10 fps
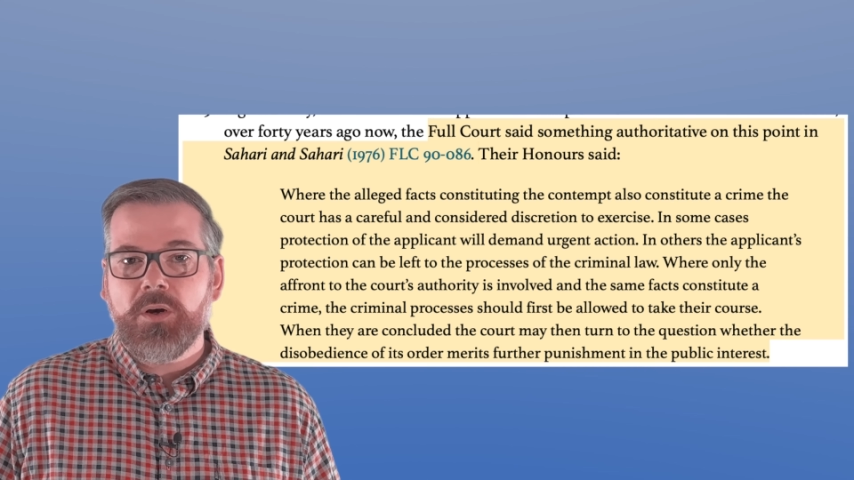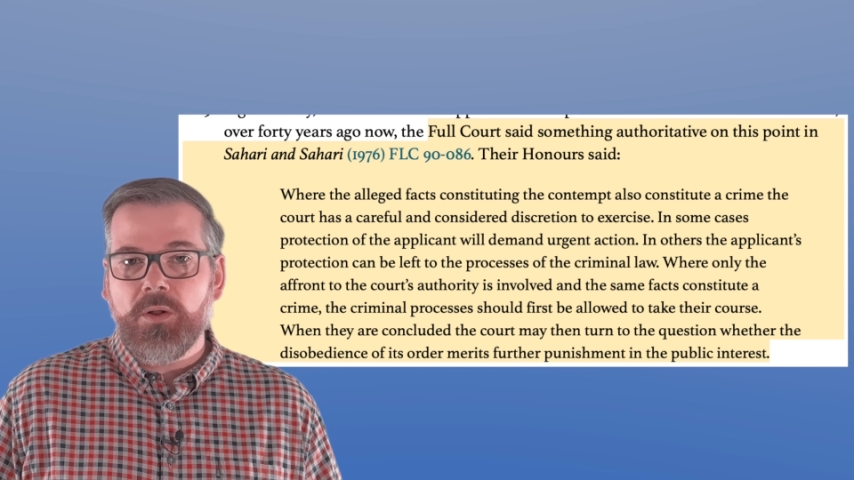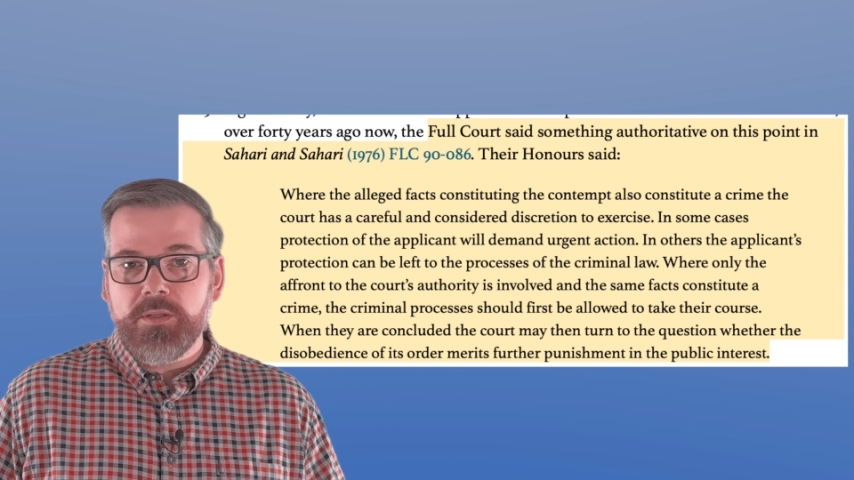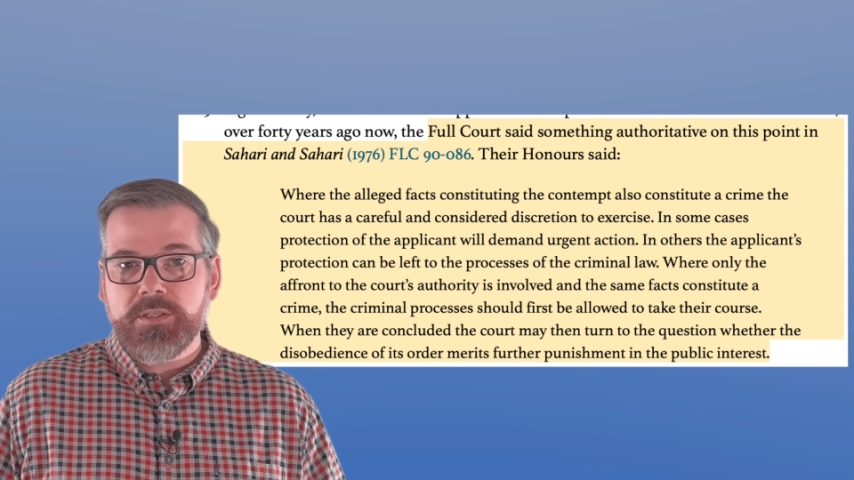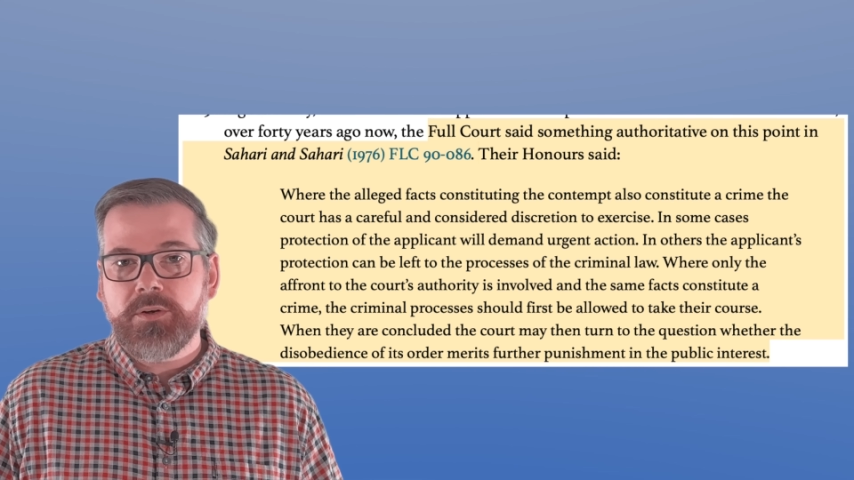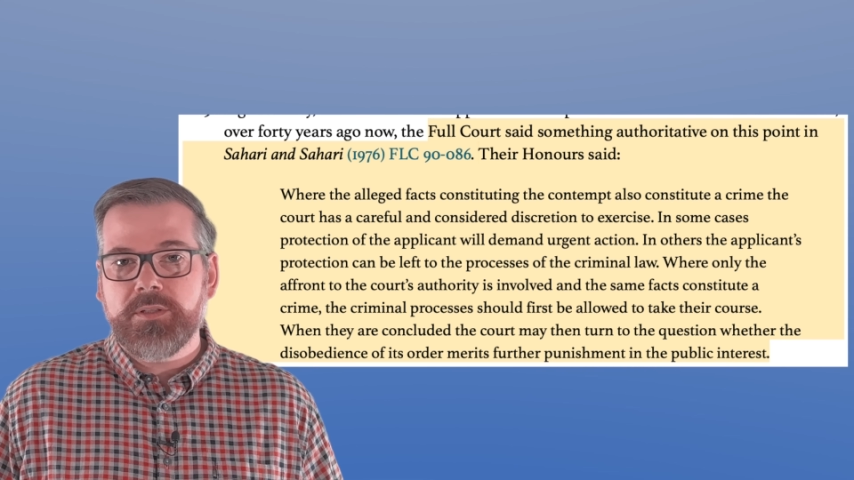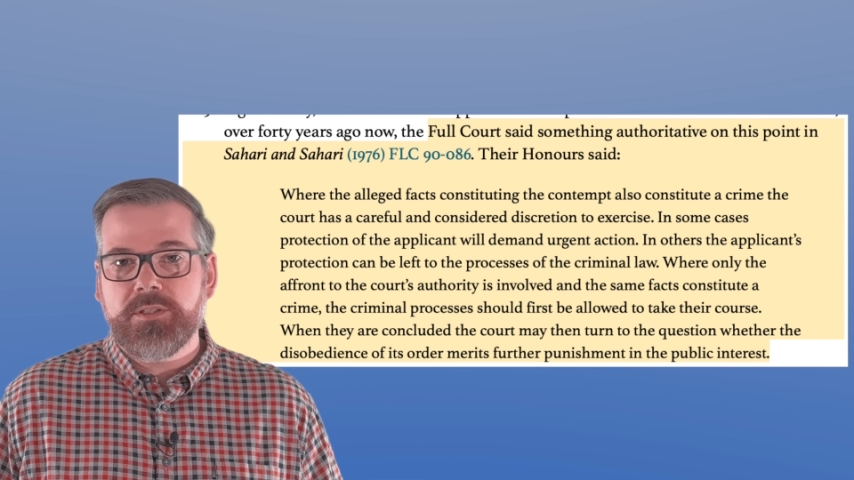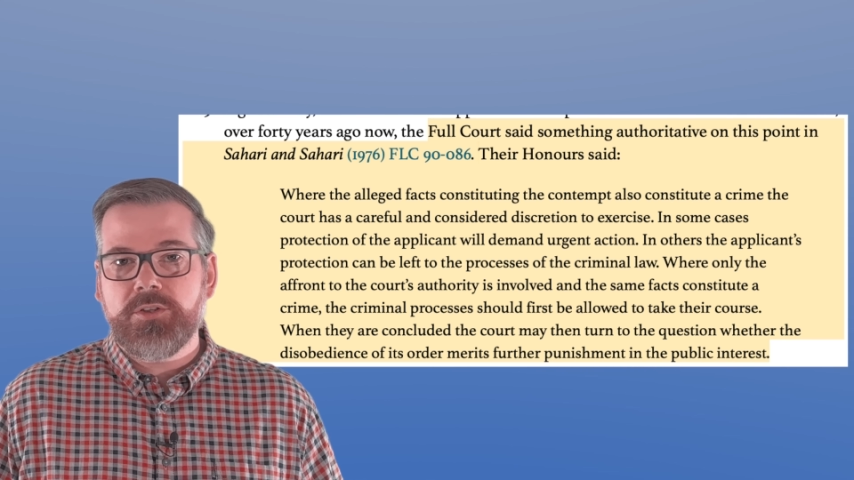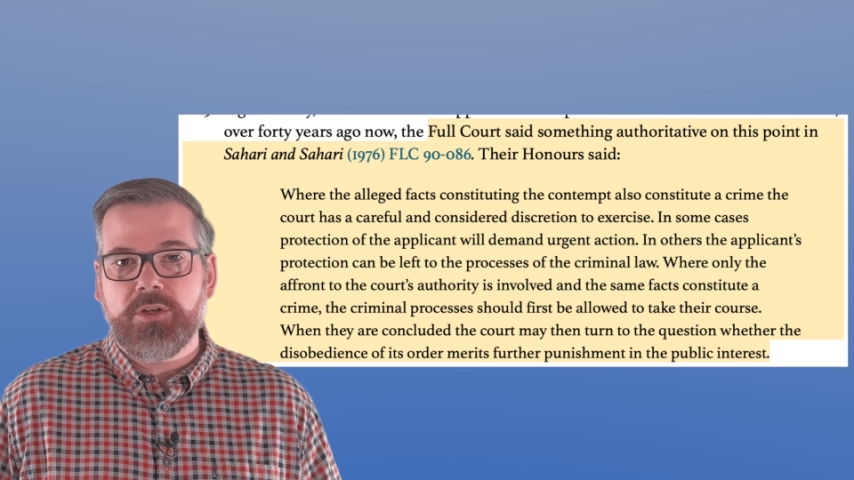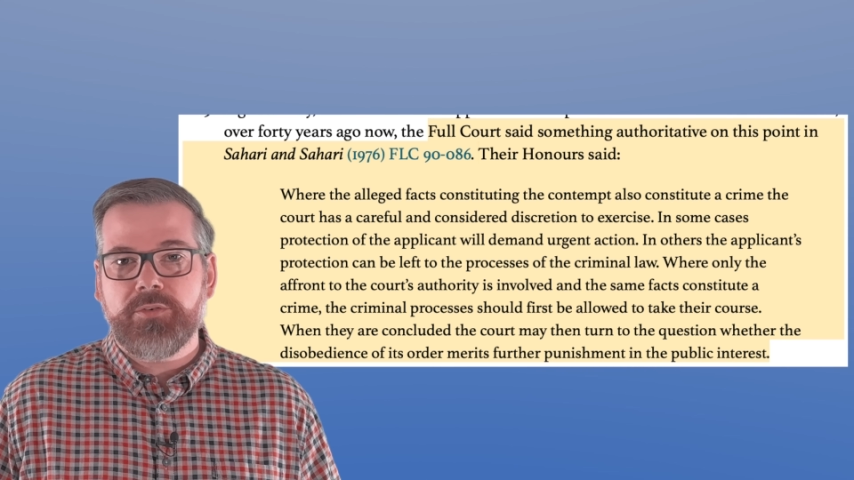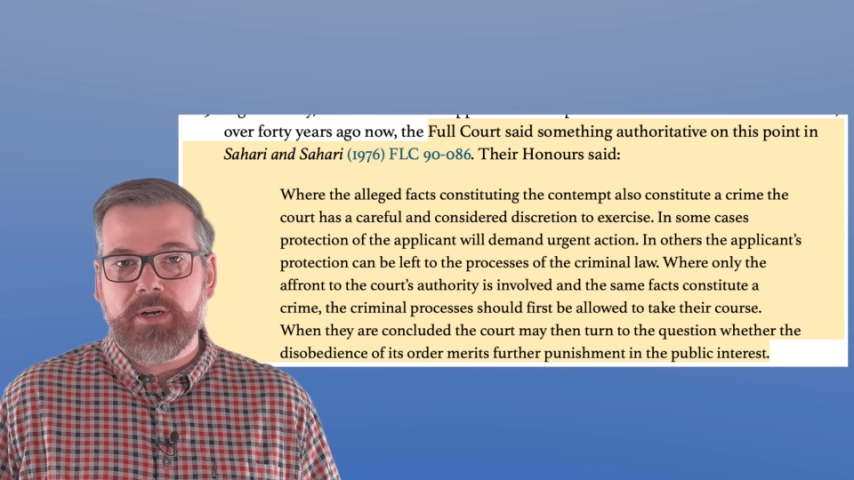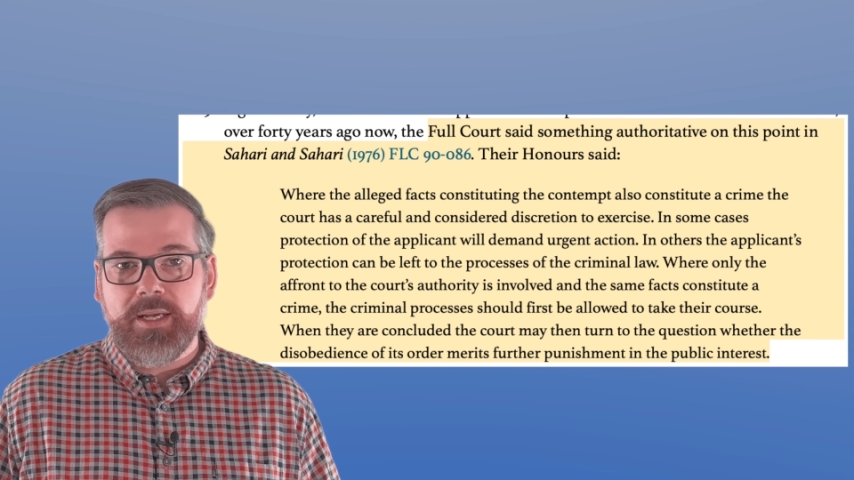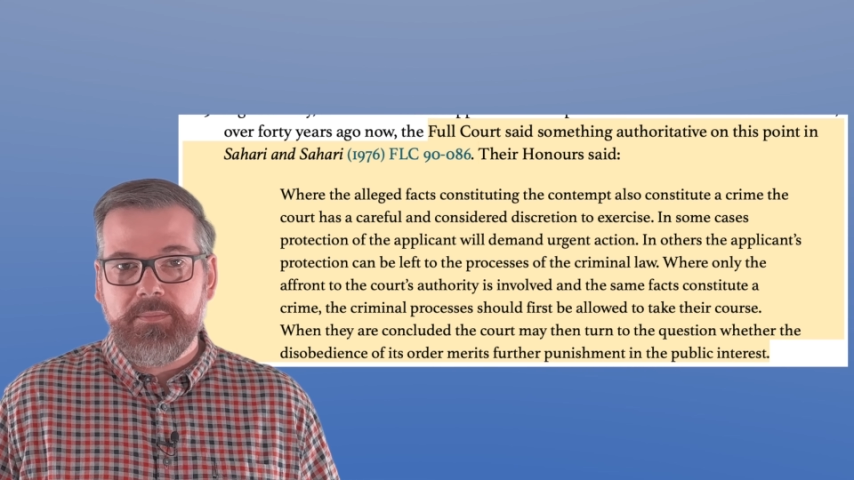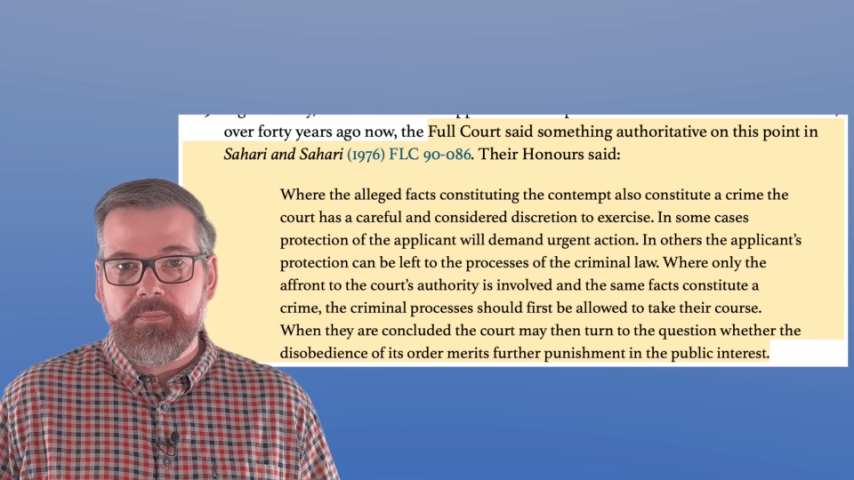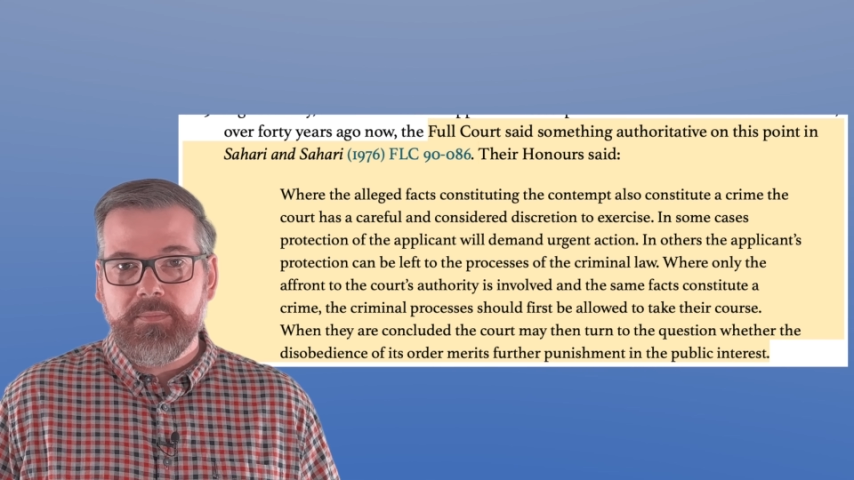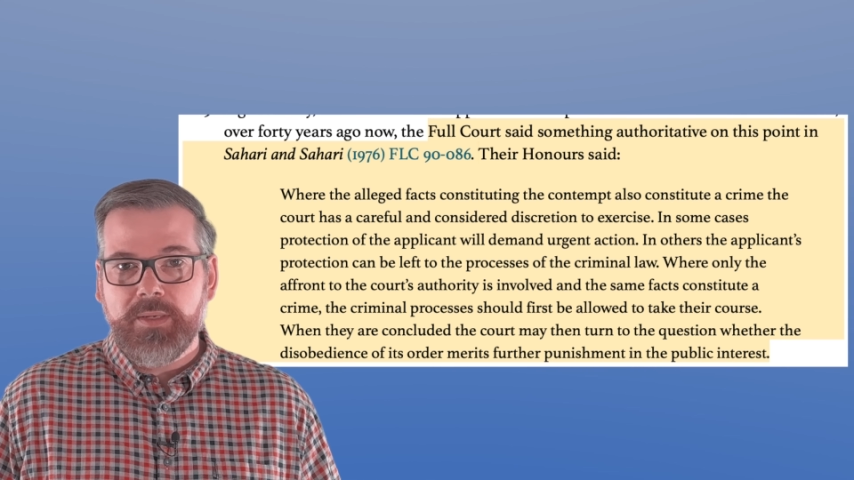also constitute a crime,